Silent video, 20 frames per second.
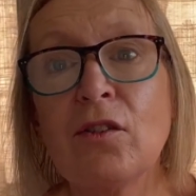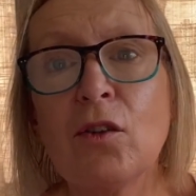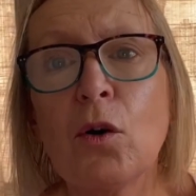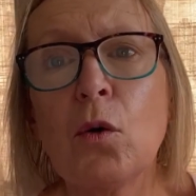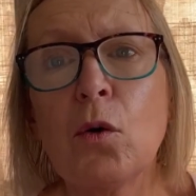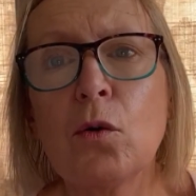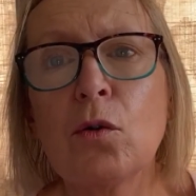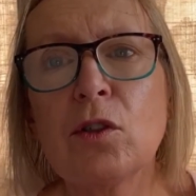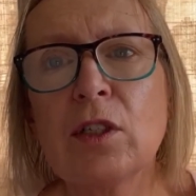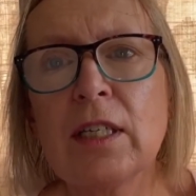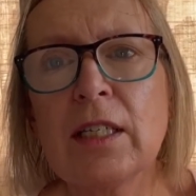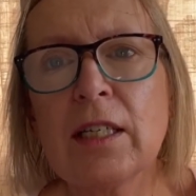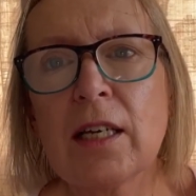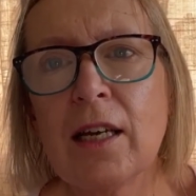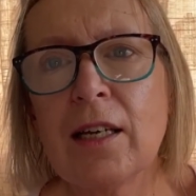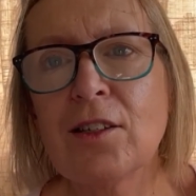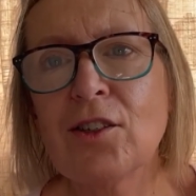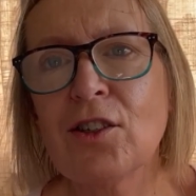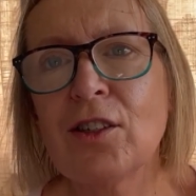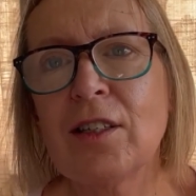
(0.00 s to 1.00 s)
haunted
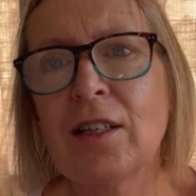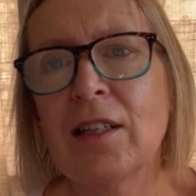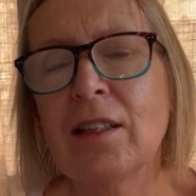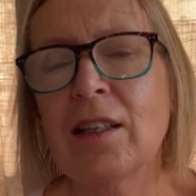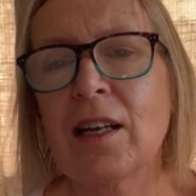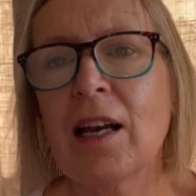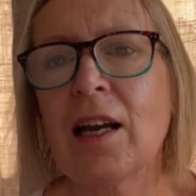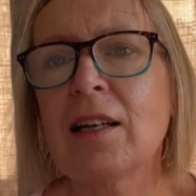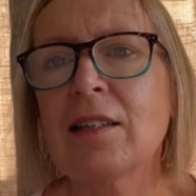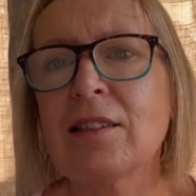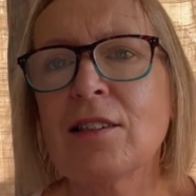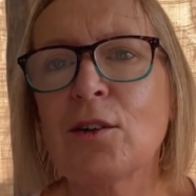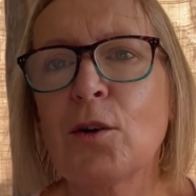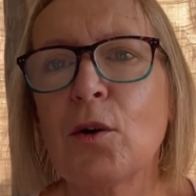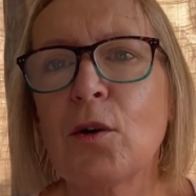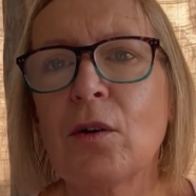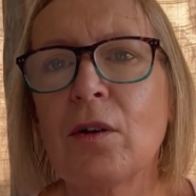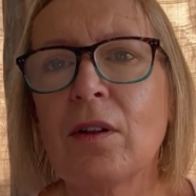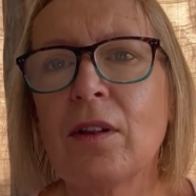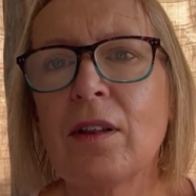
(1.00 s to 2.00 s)
kitchen in the
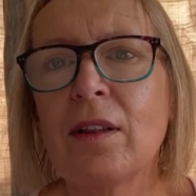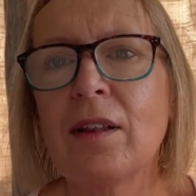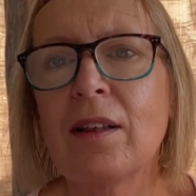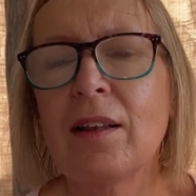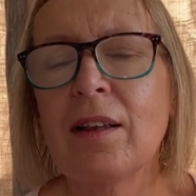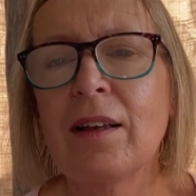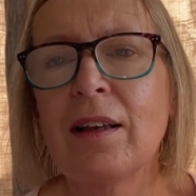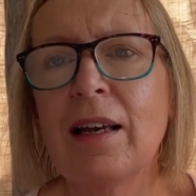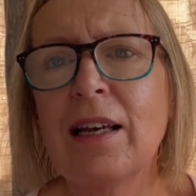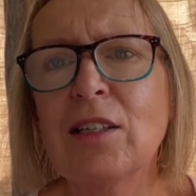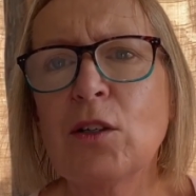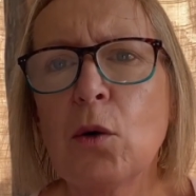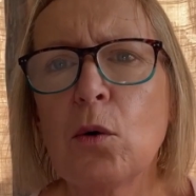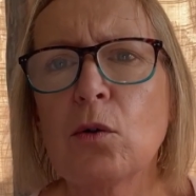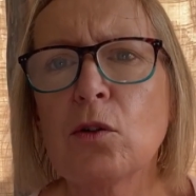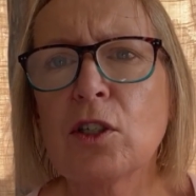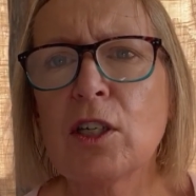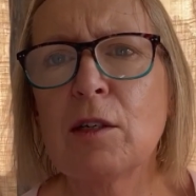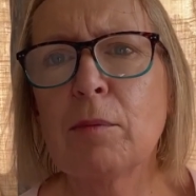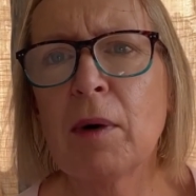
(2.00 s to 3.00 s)
castle is haunted